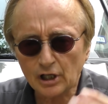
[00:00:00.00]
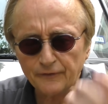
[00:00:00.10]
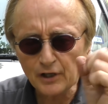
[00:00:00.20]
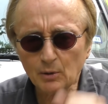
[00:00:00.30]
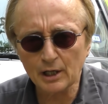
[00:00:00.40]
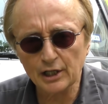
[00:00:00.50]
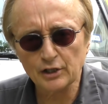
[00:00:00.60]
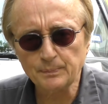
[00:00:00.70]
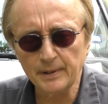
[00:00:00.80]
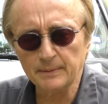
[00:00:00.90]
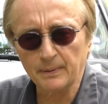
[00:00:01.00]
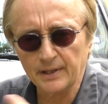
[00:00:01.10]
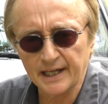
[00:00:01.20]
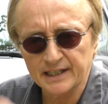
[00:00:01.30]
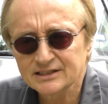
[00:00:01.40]
So if you're one of those people
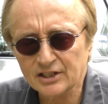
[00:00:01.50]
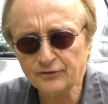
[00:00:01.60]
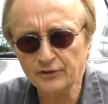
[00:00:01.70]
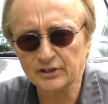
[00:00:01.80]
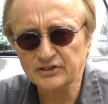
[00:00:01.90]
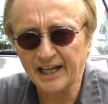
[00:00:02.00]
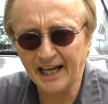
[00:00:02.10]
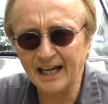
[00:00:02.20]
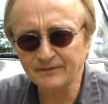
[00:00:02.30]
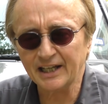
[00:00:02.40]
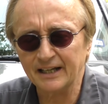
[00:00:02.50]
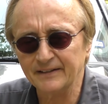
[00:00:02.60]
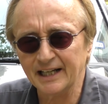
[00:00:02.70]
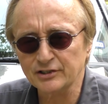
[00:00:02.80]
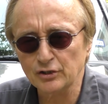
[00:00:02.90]
that just feels they have to have
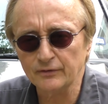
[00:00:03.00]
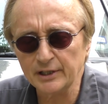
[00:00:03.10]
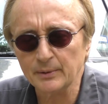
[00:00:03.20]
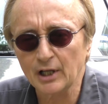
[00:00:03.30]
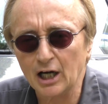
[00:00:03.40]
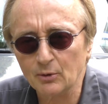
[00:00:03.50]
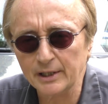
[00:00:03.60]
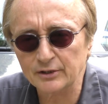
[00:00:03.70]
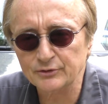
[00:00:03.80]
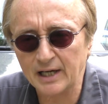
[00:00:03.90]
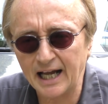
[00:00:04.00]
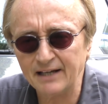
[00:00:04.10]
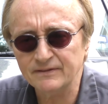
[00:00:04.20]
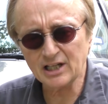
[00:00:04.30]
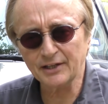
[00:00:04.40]
an S U V with all-wheel
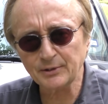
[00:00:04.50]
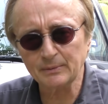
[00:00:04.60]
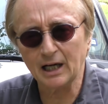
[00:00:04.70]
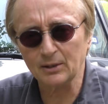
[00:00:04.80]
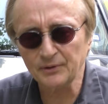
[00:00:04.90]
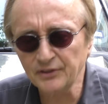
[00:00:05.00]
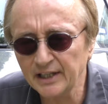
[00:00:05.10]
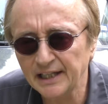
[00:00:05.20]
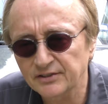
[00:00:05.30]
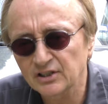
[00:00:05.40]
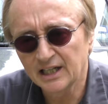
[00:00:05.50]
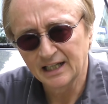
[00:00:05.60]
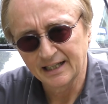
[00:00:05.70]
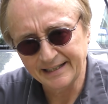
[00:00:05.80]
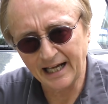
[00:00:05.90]
drive, nothing wrong with these.
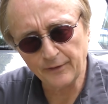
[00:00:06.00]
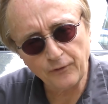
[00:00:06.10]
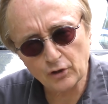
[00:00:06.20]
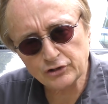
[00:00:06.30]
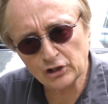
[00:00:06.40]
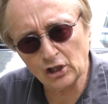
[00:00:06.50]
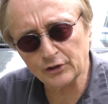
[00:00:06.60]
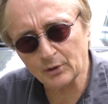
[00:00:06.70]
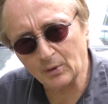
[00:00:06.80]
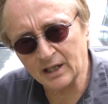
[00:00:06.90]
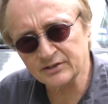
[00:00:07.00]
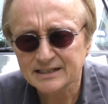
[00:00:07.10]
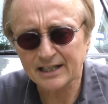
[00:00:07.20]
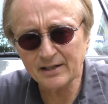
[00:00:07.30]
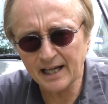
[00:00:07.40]
Now the four-cylinder ones,
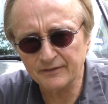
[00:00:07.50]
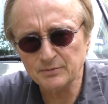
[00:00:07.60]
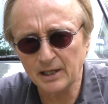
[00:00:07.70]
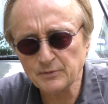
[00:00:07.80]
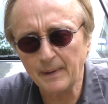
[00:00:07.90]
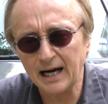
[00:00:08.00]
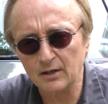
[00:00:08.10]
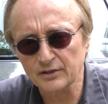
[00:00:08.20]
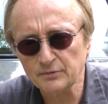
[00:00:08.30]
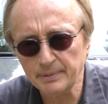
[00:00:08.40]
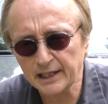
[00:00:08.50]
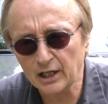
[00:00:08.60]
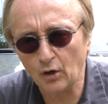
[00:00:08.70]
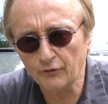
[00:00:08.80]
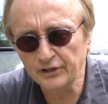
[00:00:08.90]
they don't have as much power as the big
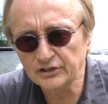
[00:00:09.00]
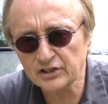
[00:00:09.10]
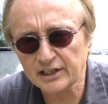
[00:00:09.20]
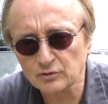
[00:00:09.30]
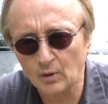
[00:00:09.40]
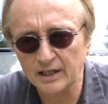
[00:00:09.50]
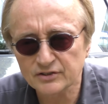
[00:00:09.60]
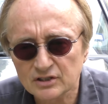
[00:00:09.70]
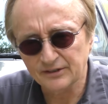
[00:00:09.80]
old V six ones.